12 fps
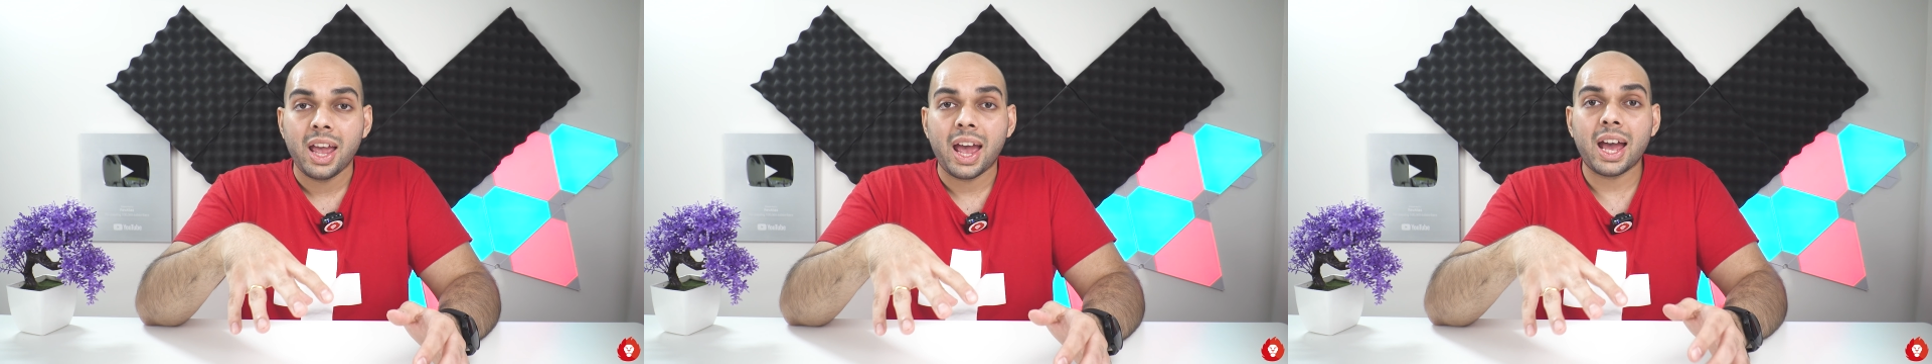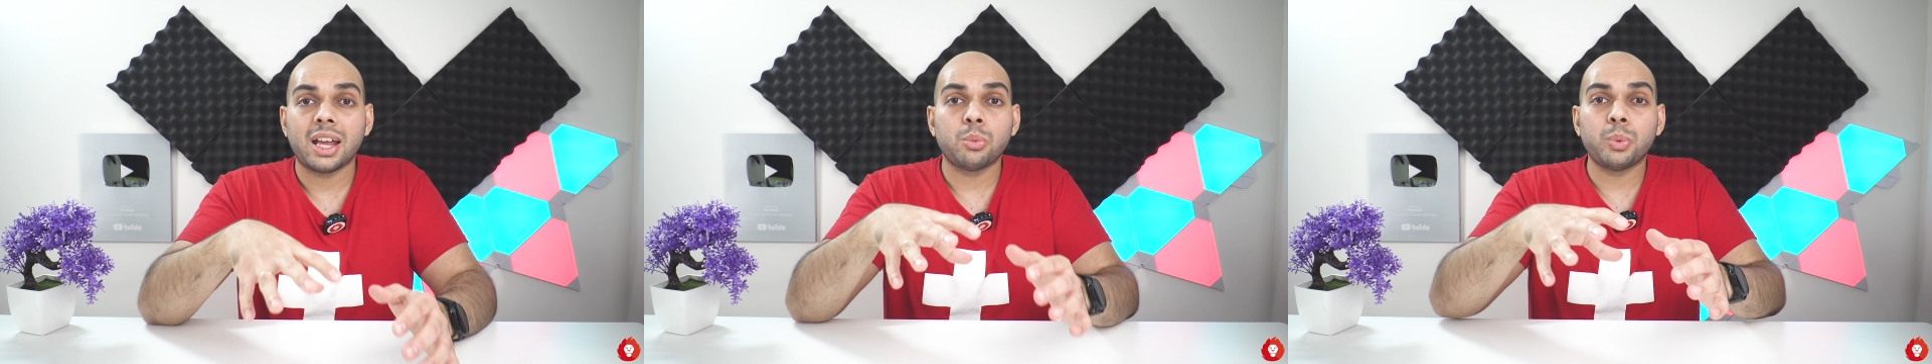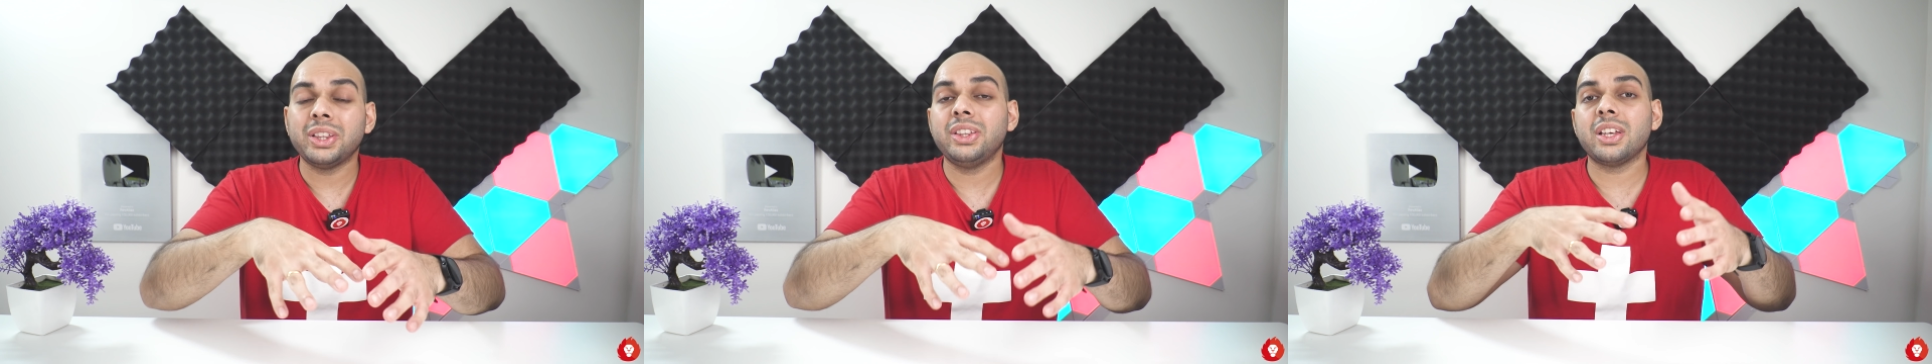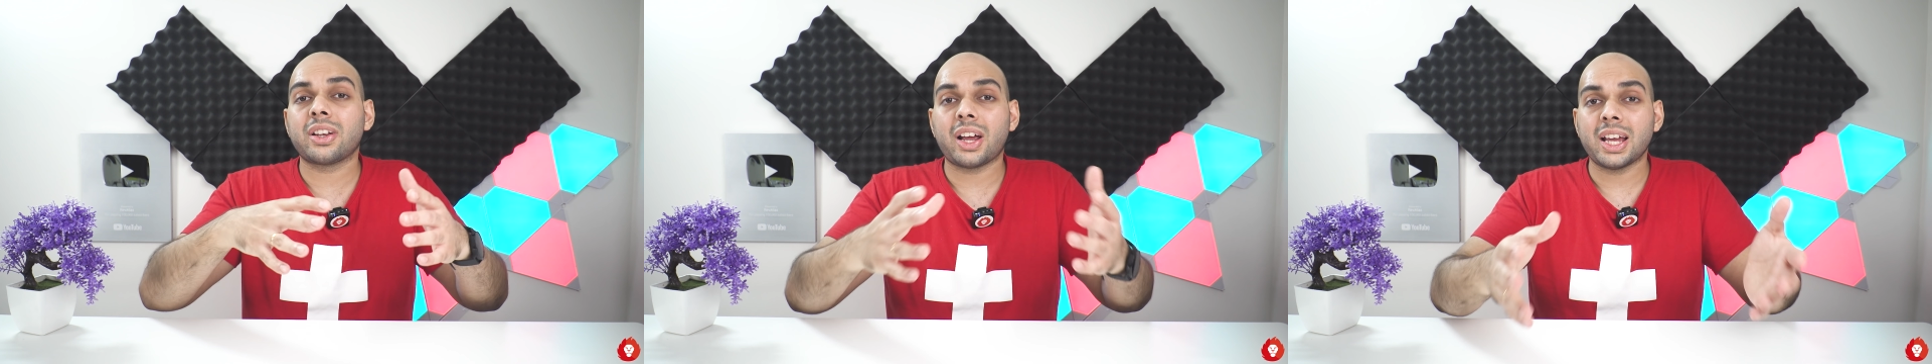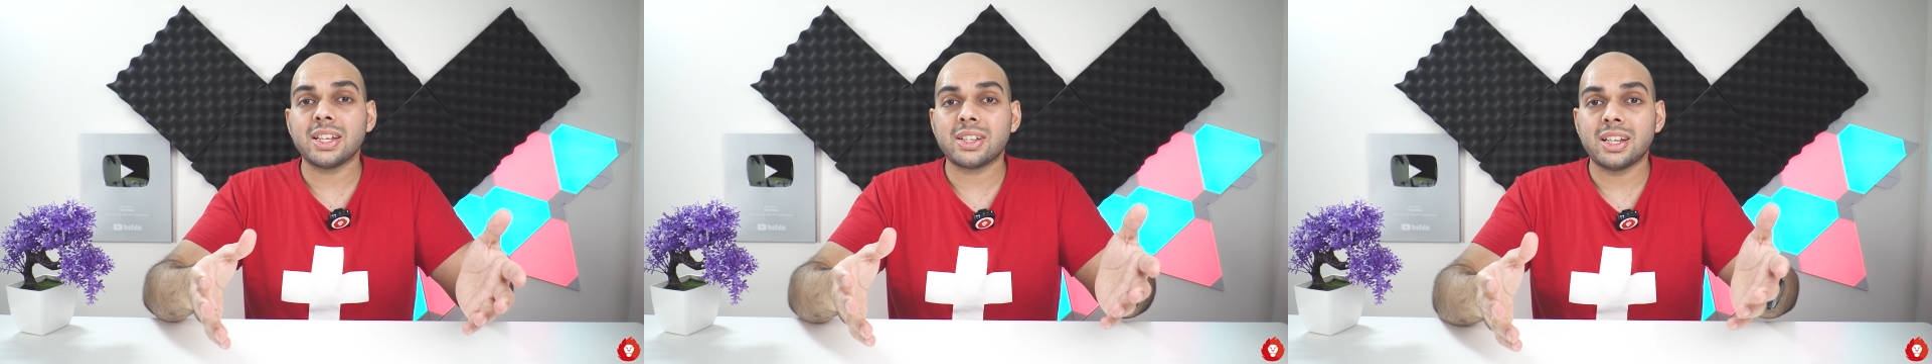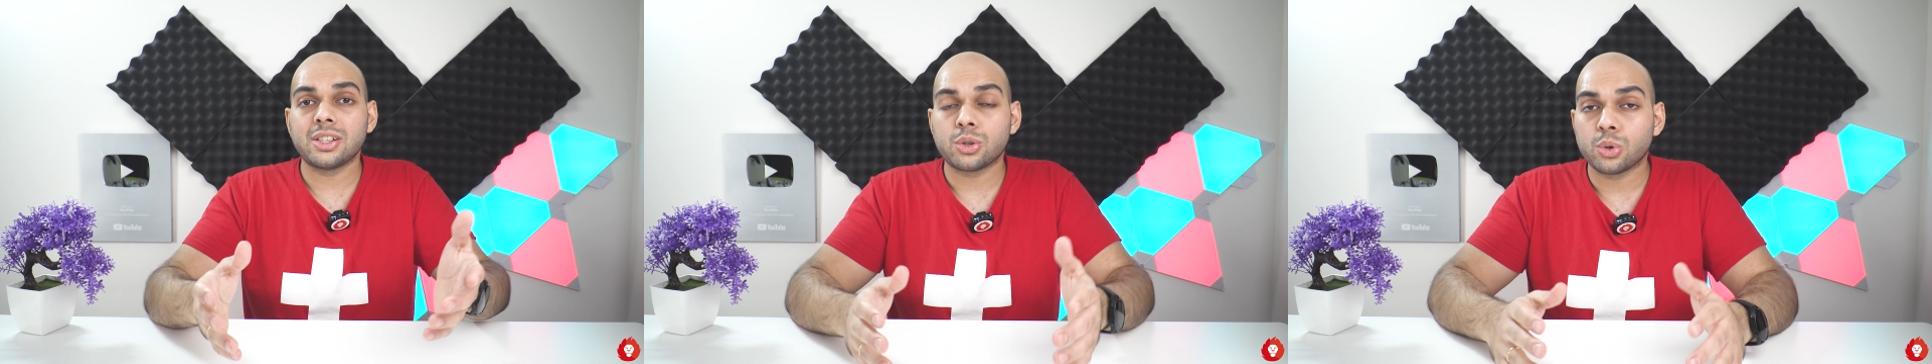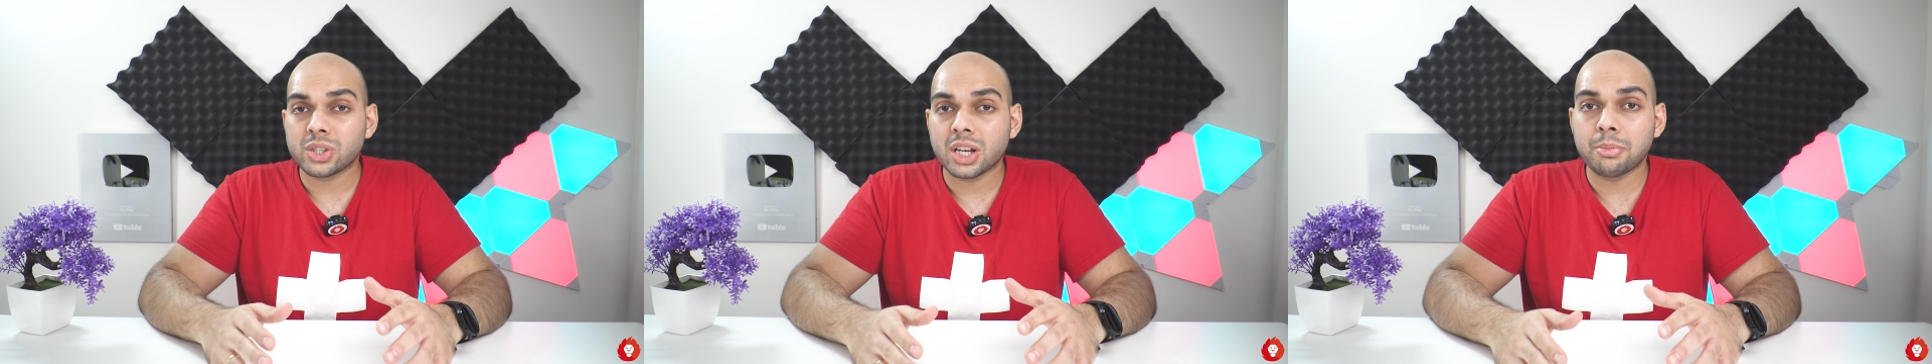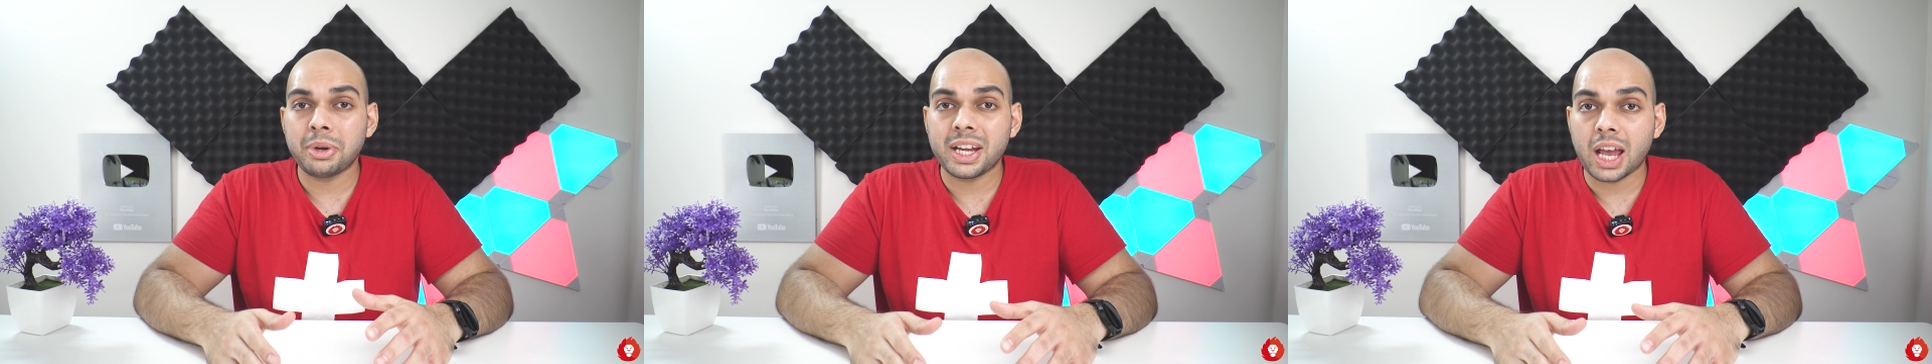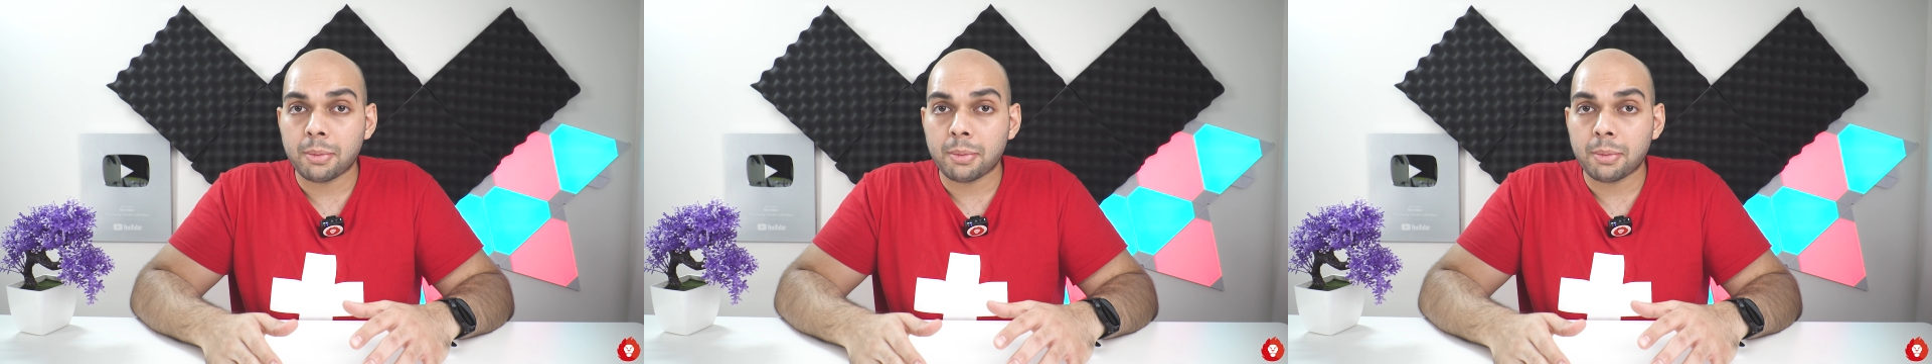and with the rise in social media